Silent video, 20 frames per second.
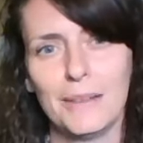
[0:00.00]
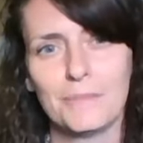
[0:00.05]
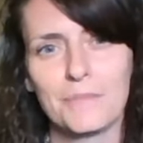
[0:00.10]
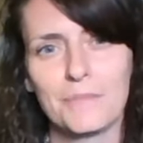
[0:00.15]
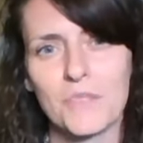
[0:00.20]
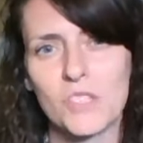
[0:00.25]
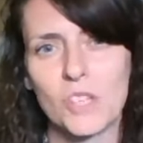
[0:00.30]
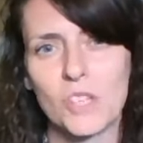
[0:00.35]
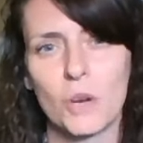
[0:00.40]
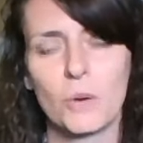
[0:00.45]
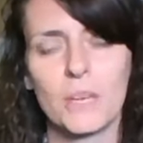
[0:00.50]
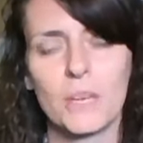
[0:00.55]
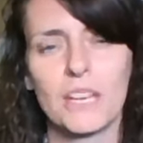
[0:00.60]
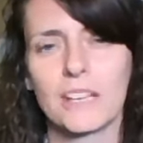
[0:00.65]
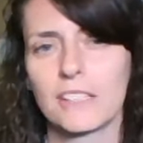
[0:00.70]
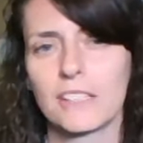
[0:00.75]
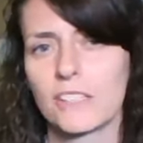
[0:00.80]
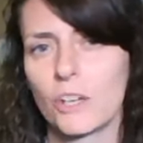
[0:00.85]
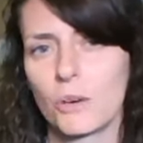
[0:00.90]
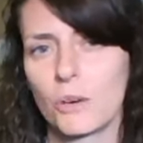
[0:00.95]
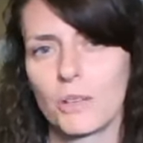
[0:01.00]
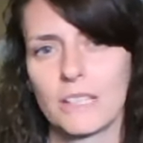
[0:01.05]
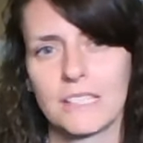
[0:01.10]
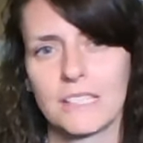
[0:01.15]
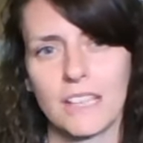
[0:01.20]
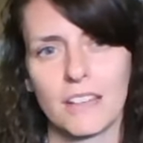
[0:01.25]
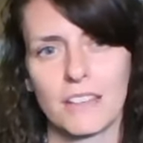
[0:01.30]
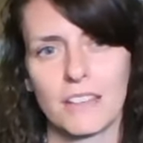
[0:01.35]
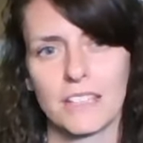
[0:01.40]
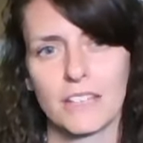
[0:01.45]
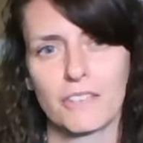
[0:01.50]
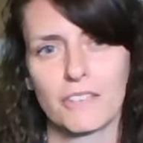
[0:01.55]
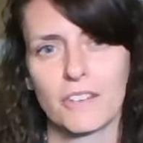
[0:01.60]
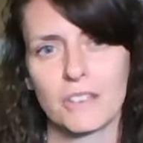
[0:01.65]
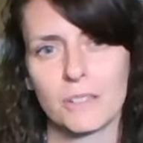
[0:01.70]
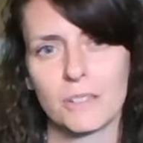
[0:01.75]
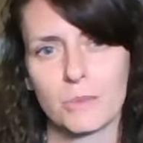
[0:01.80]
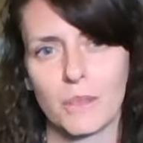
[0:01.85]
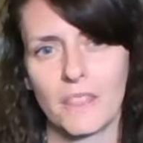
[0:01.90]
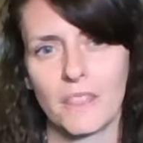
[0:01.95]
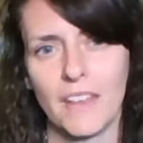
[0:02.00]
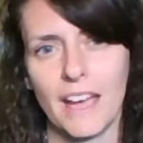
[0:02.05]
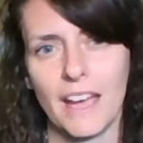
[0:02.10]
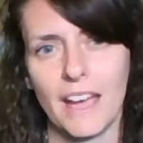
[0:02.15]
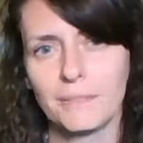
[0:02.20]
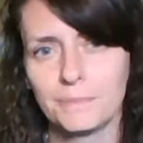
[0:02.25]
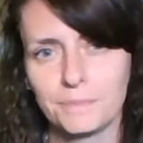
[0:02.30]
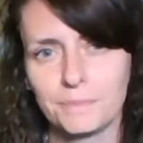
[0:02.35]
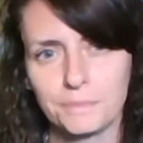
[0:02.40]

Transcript: So he can totally tell the difference with that.